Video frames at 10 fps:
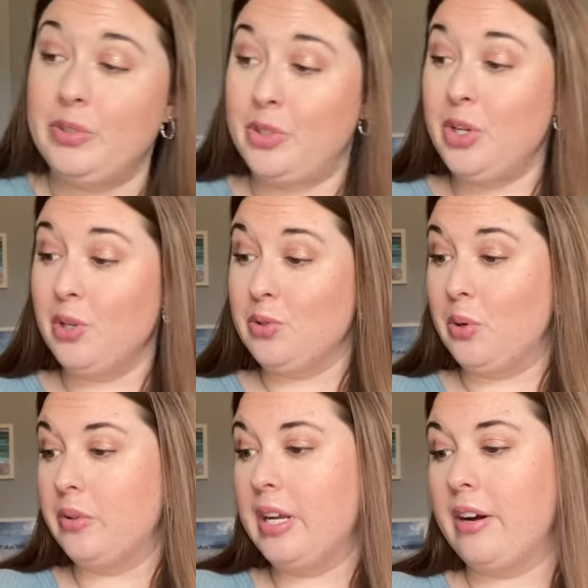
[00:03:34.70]
2 years
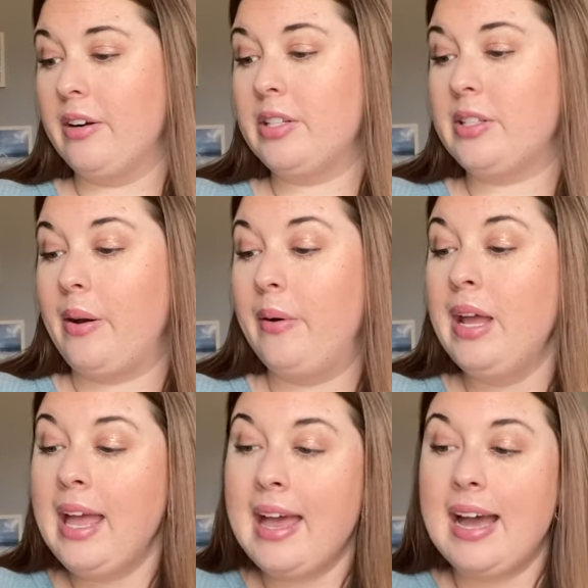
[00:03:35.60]
old here. So
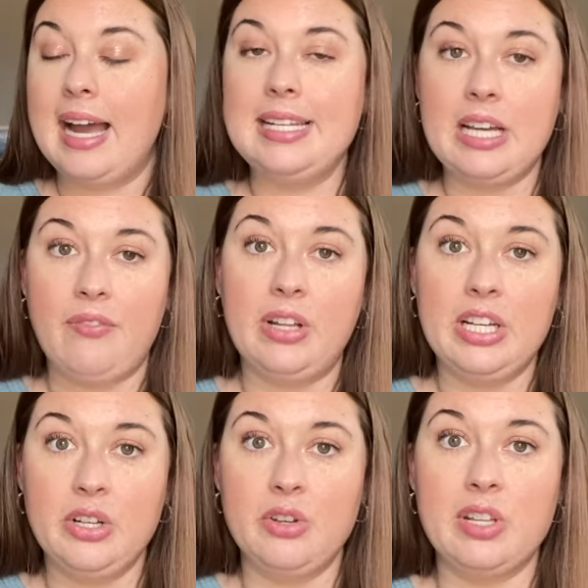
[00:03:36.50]
I definitely
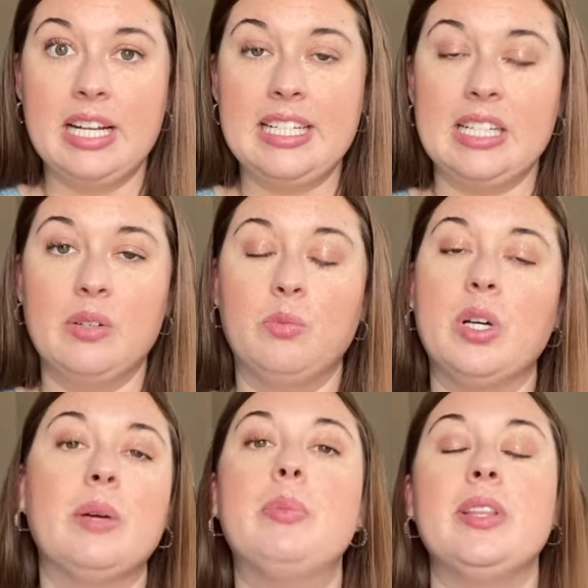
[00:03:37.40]
knew that I didn't want
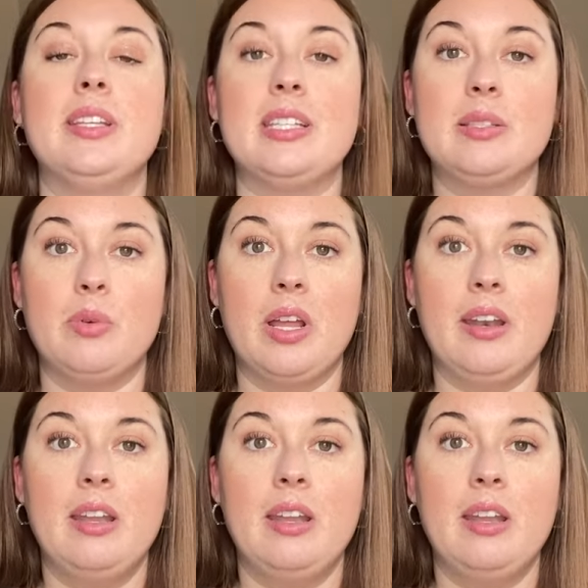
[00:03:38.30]
to put this one